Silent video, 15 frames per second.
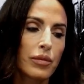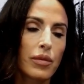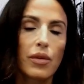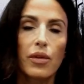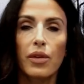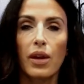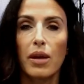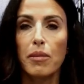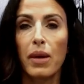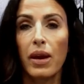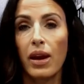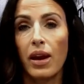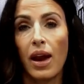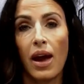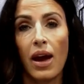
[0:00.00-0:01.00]
They may
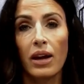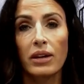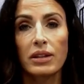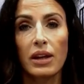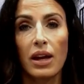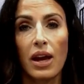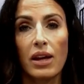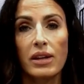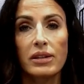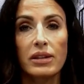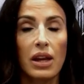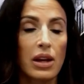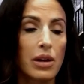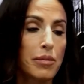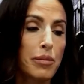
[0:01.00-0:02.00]
act as
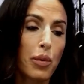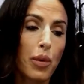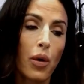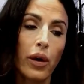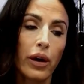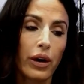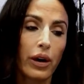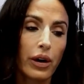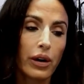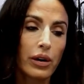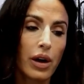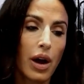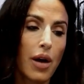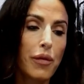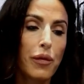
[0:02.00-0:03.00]
an employer,
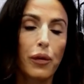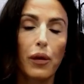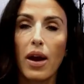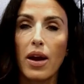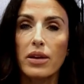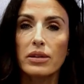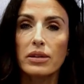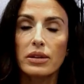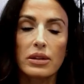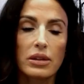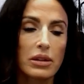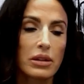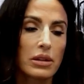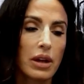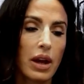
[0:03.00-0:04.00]
a friend,
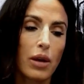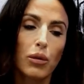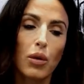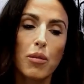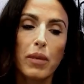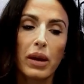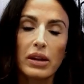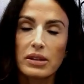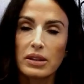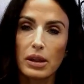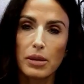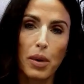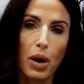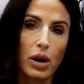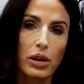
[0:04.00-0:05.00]
a romantic
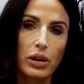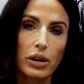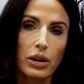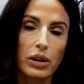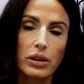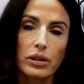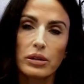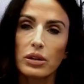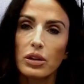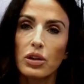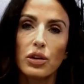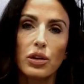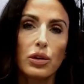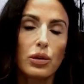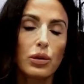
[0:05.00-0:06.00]
partner,
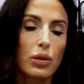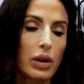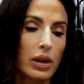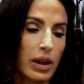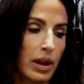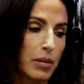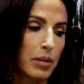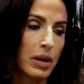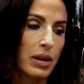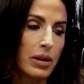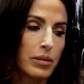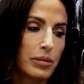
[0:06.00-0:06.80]
you name it.